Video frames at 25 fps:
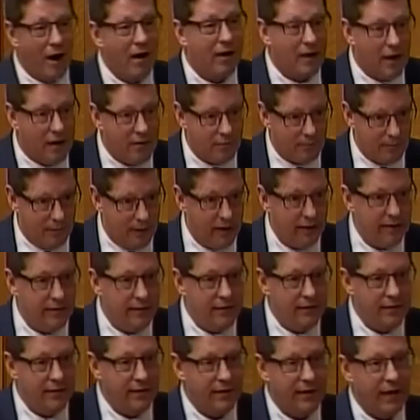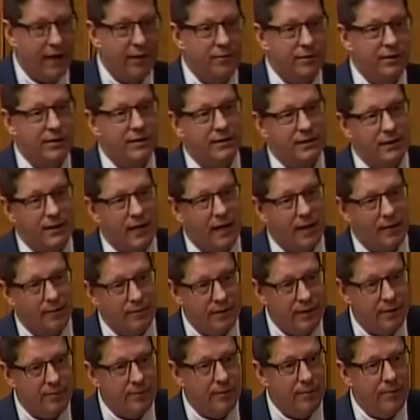our government that it
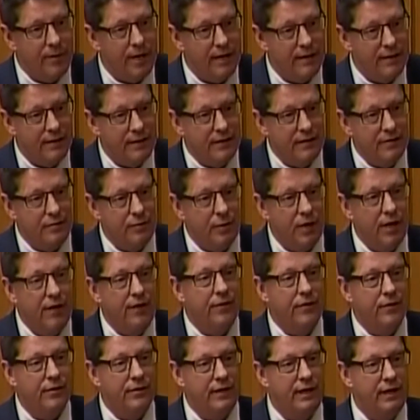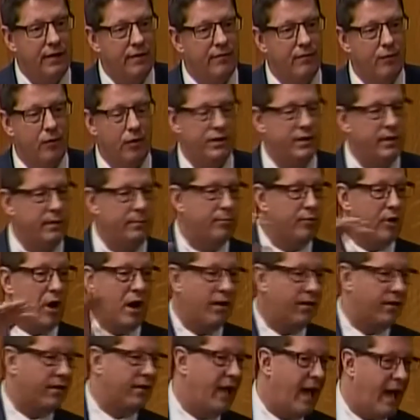was implemented in 2013 and 14.
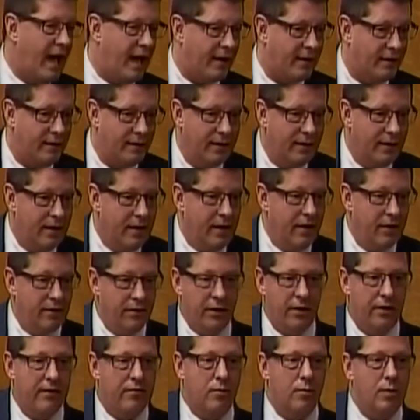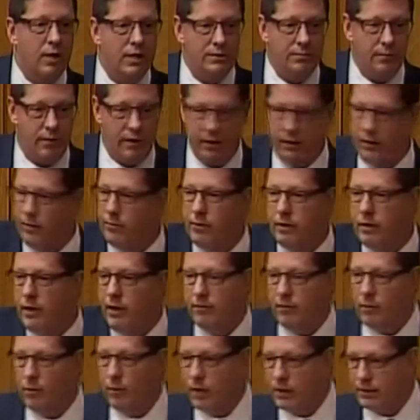Prior to that, there never was one. There
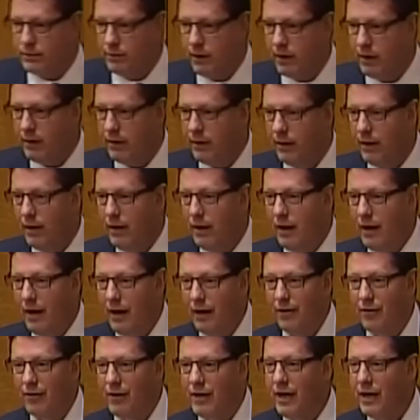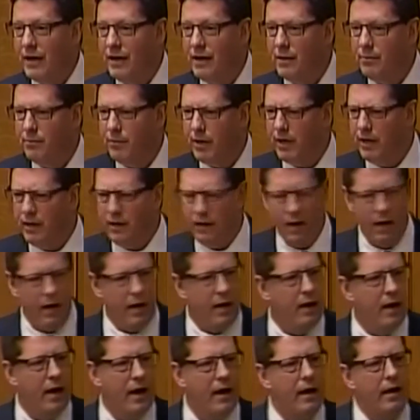never was one under the NDP, and
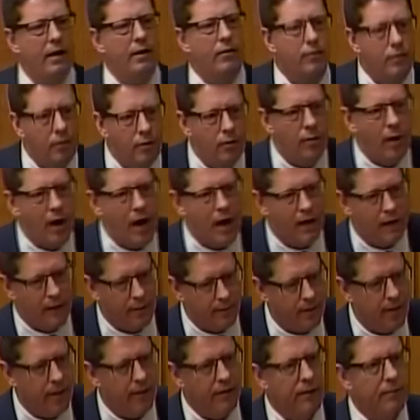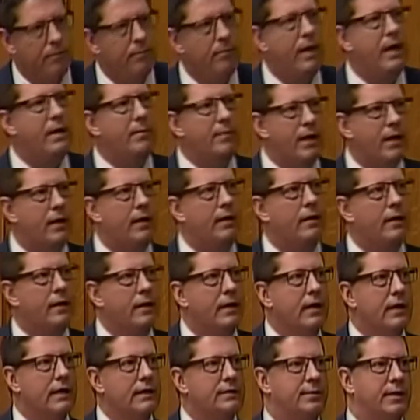I don't know why. I think maybe
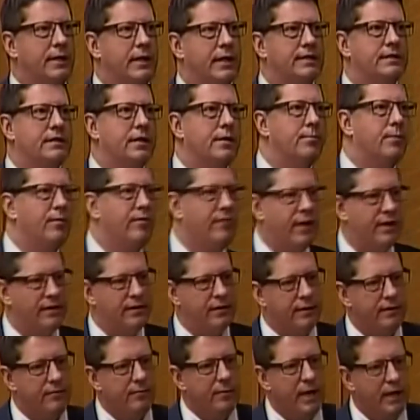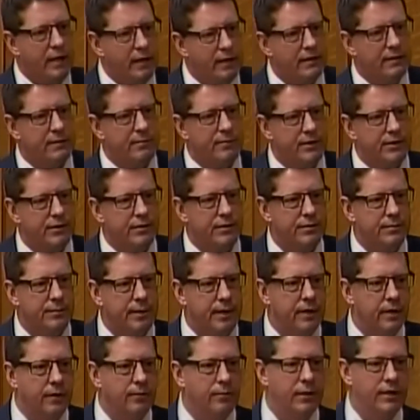it's because their preventative maintenance, Mr.
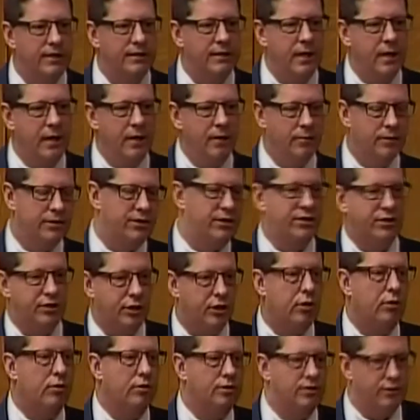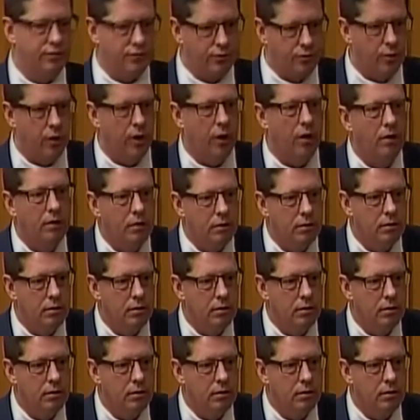Speaker, was just to close the school.